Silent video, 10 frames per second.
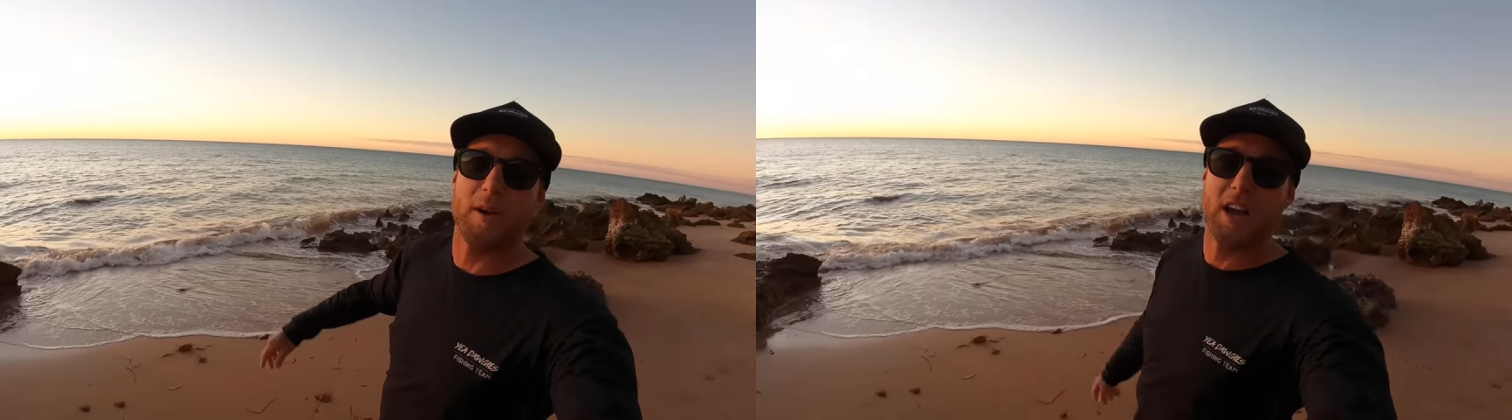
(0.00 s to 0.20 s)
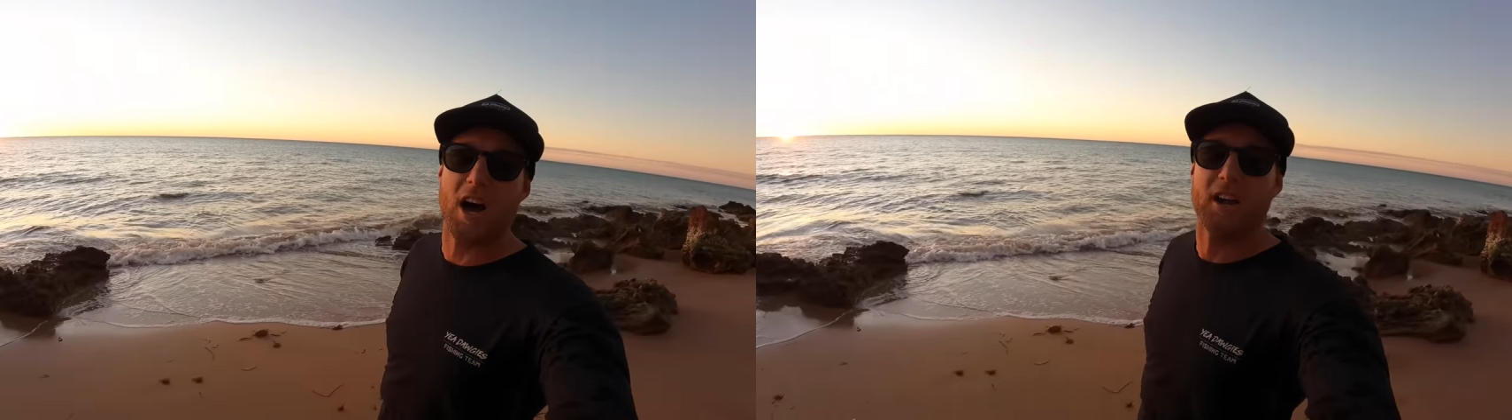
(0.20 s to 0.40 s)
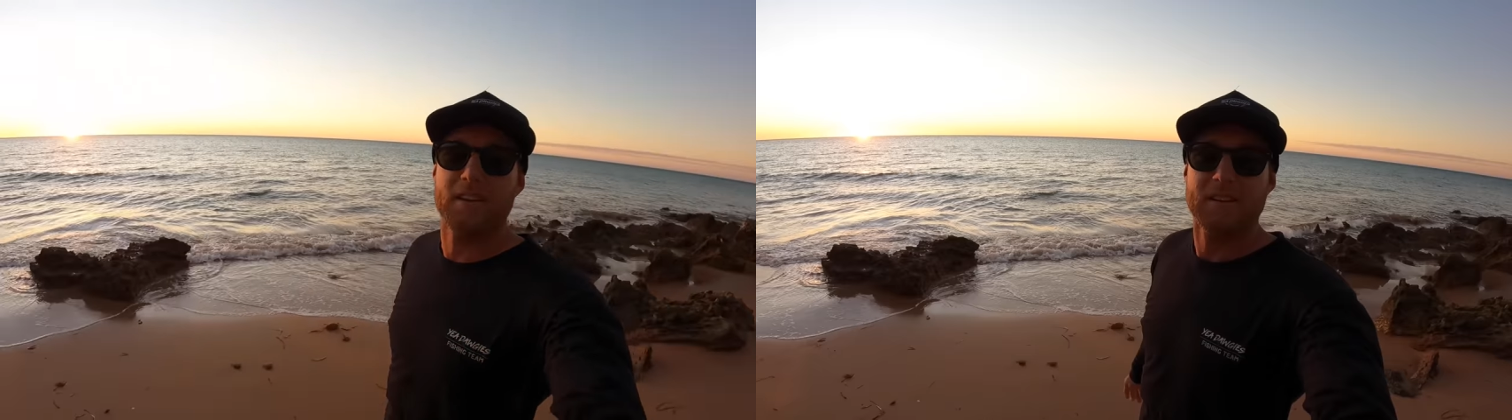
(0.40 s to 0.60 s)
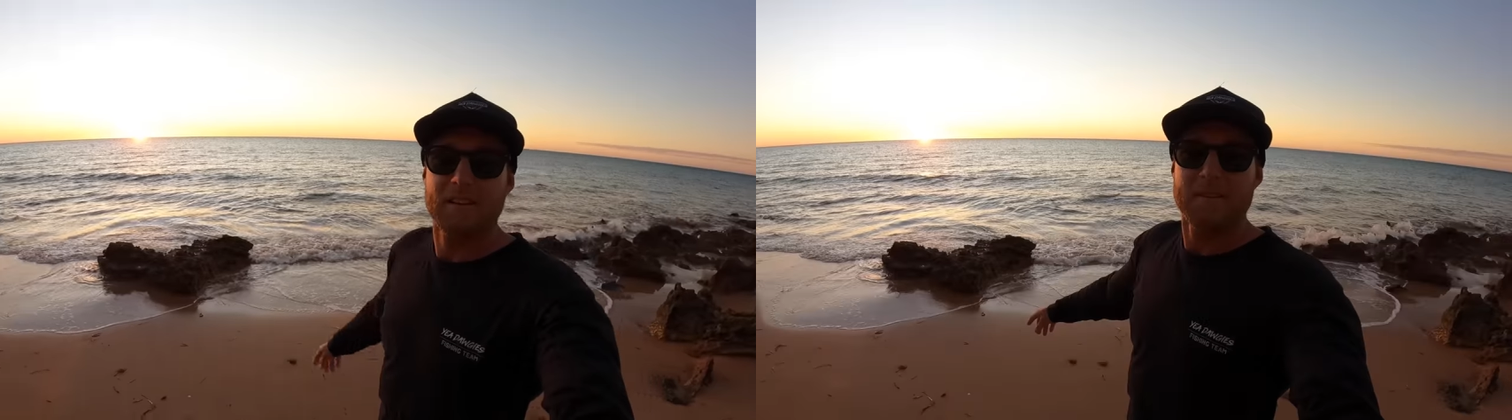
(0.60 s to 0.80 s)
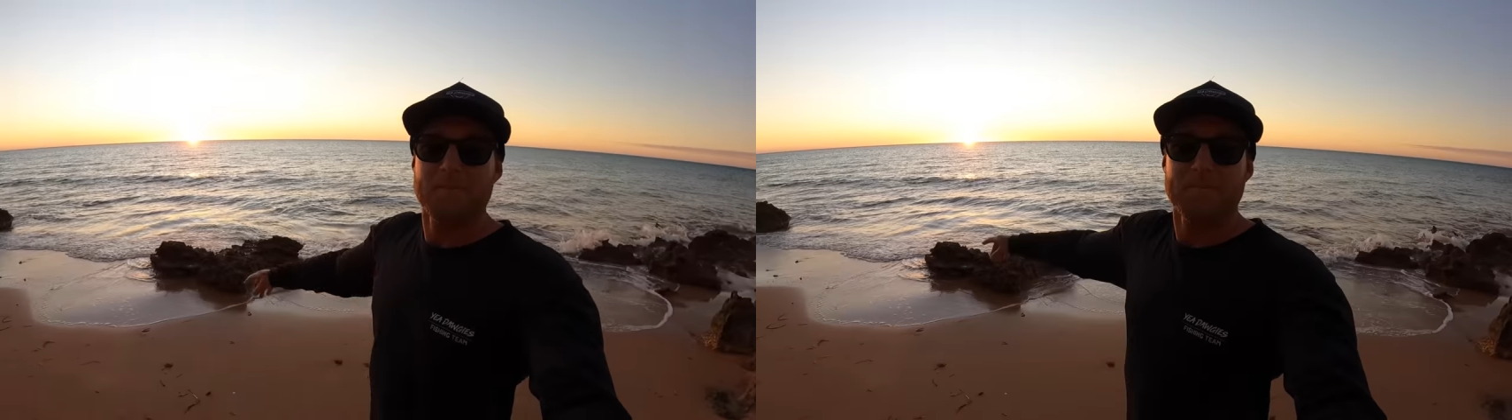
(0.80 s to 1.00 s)
We got
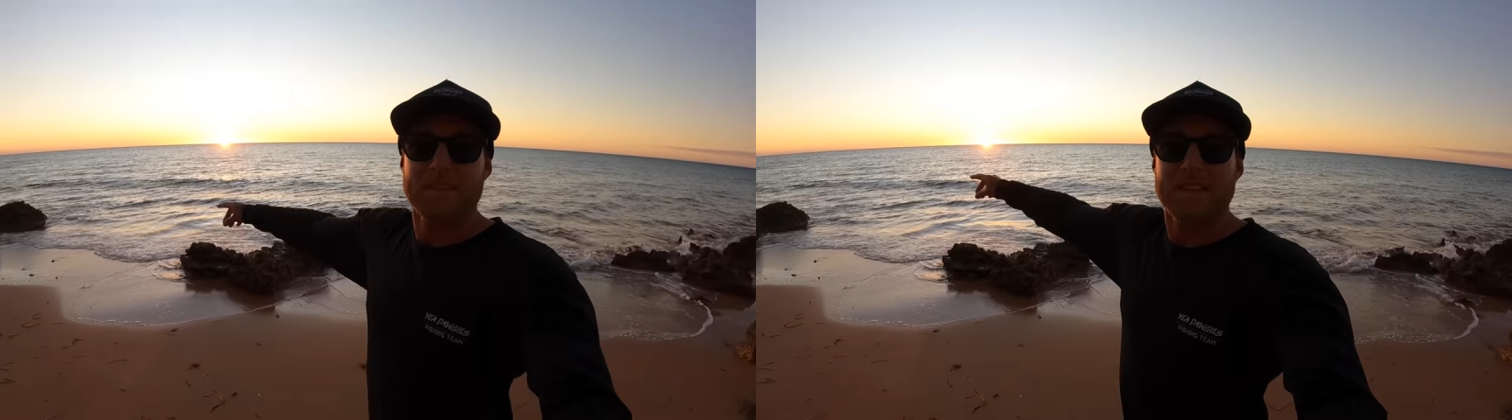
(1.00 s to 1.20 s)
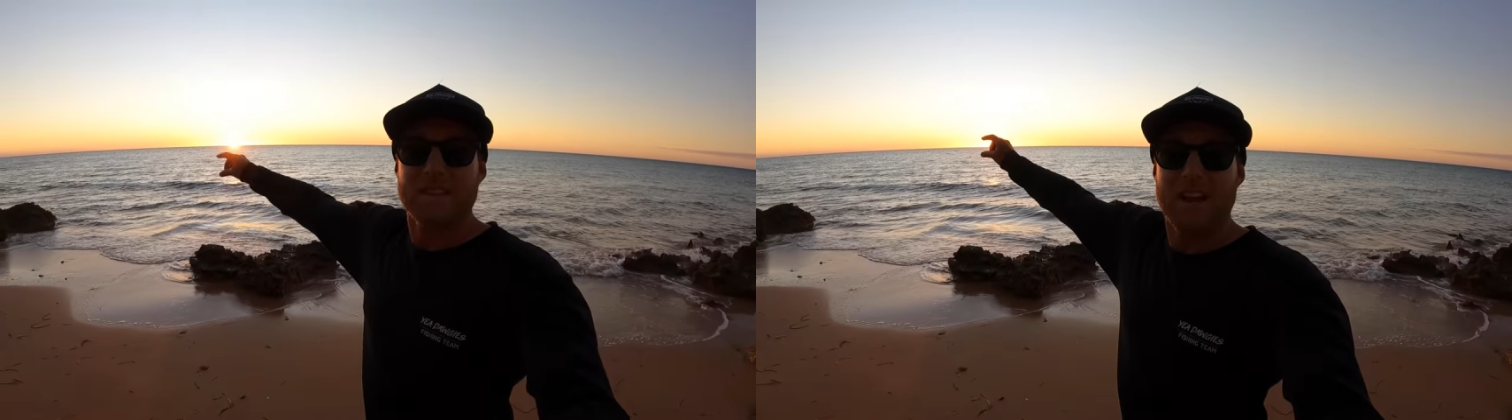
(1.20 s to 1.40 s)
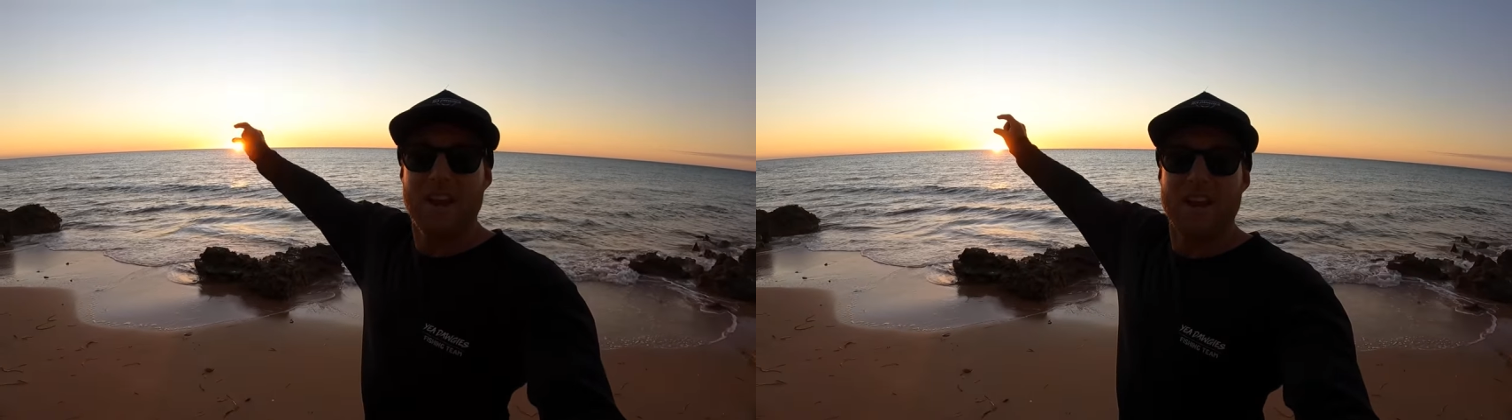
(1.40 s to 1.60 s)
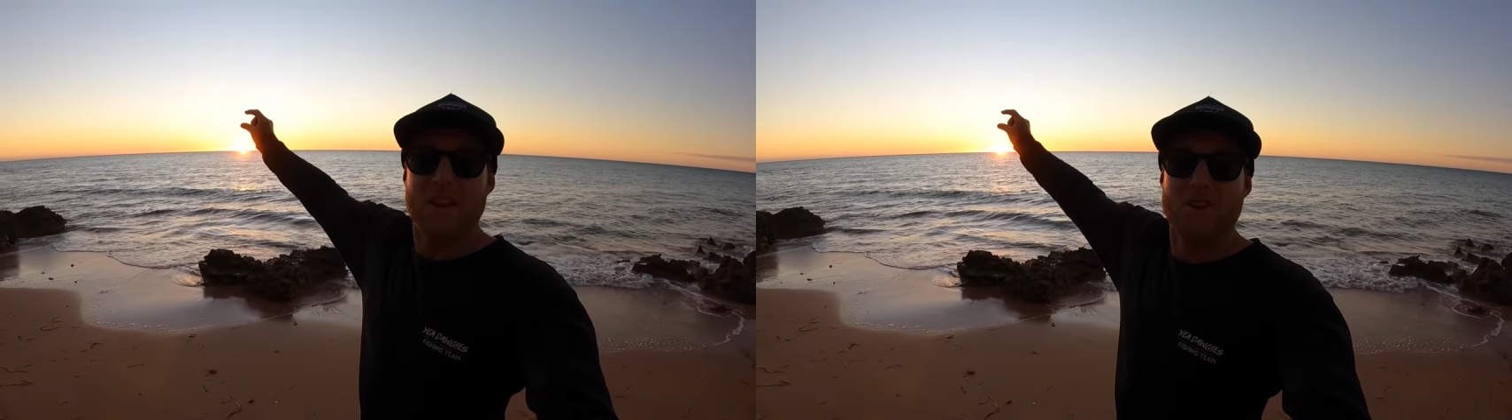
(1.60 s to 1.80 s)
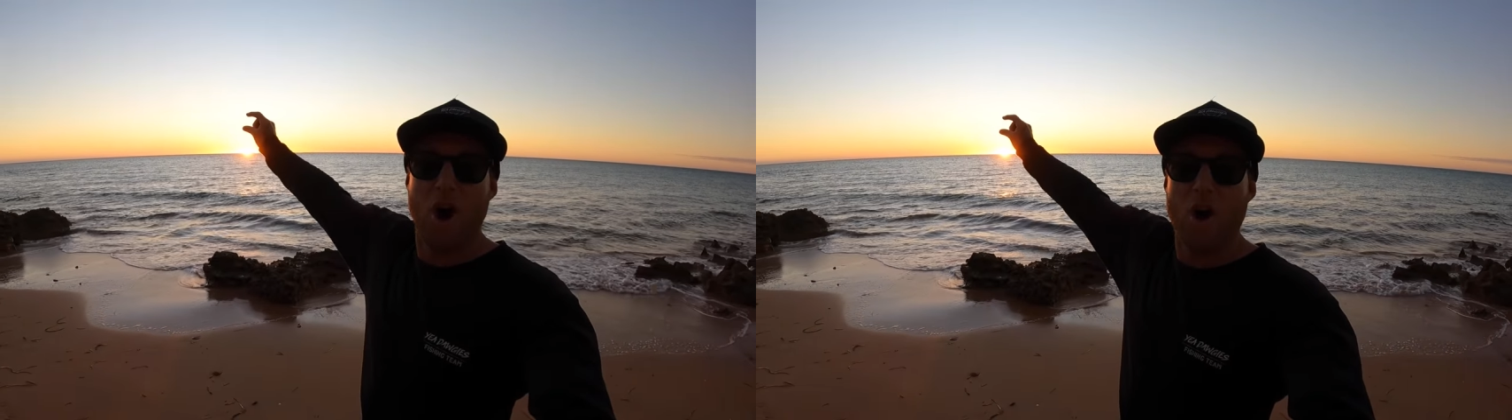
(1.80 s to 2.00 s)

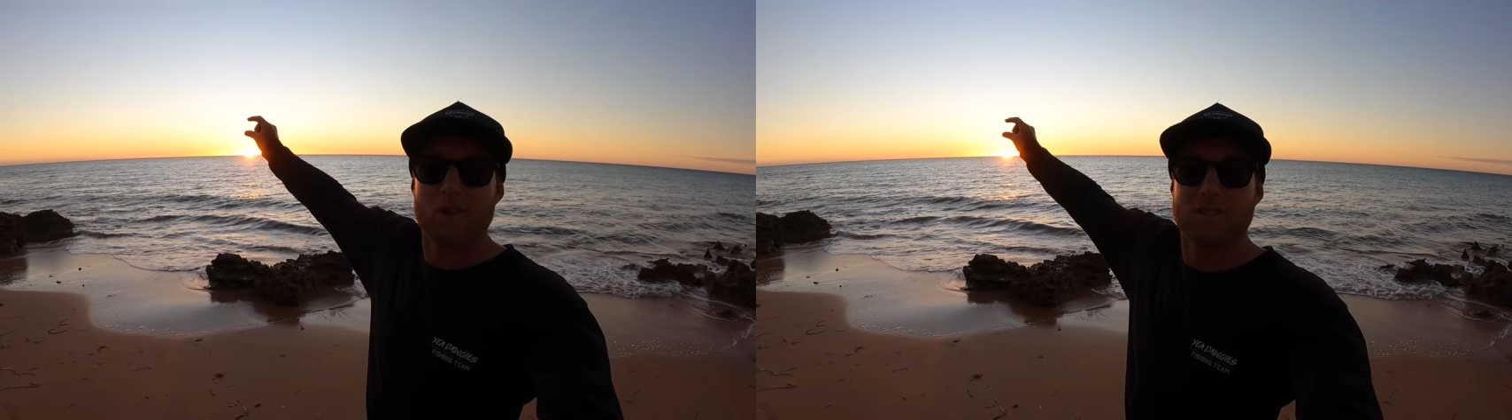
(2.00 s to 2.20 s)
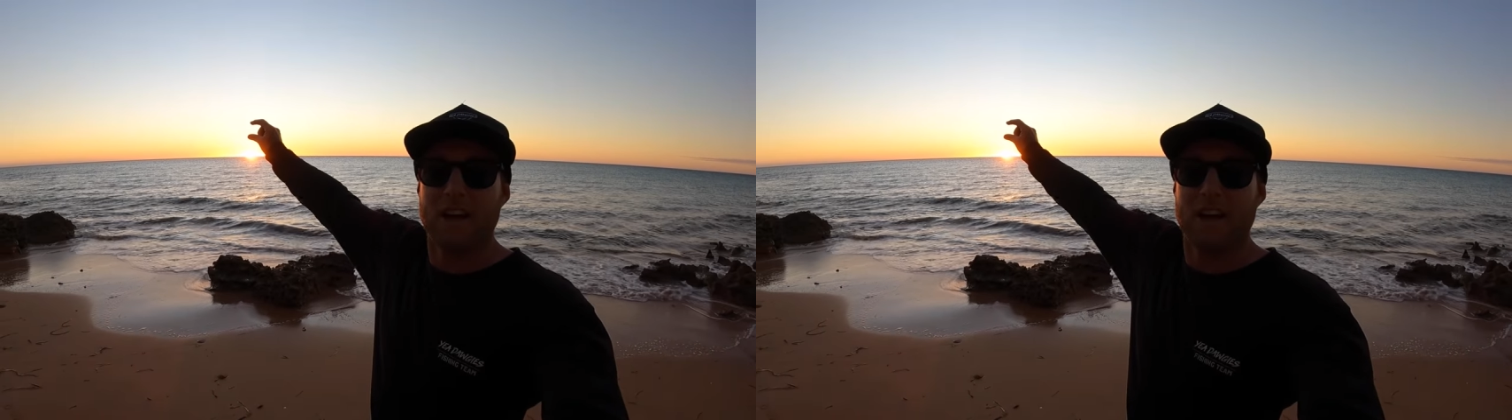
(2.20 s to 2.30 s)
no